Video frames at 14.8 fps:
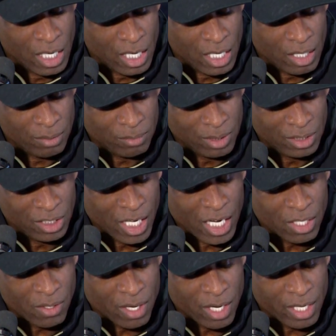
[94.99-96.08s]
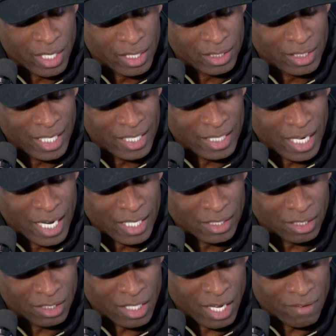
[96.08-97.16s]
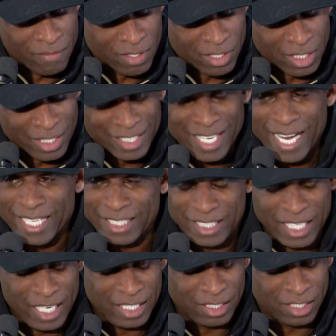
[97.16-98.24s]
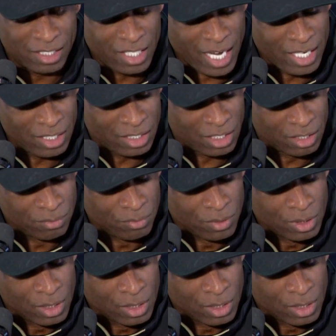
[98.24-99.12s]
Um, in January, in 10 days, the staff visited 19 states.